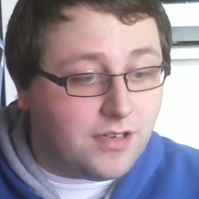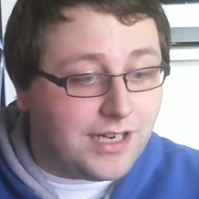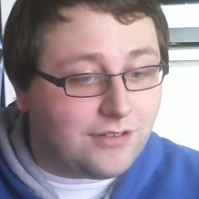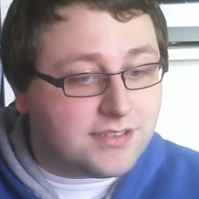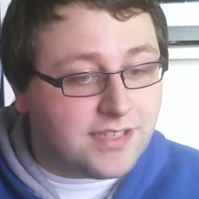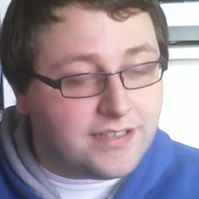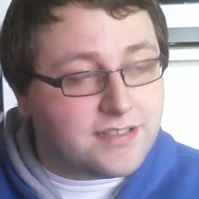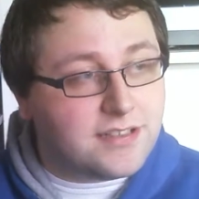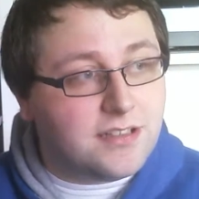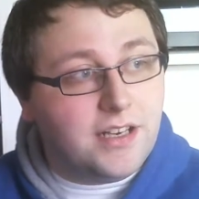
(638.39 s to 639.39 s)
And I was
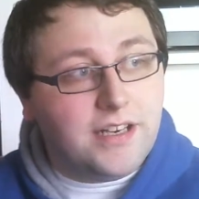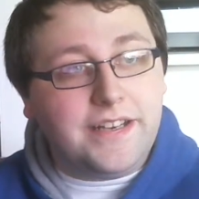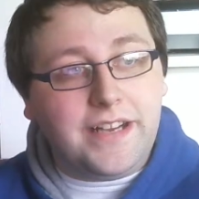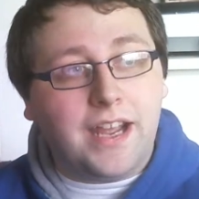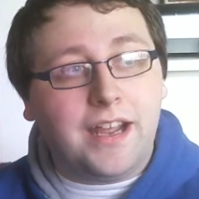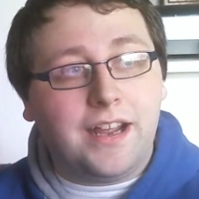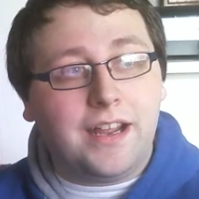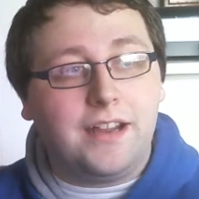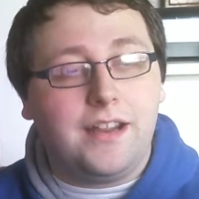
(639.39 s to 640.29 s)
like, yay!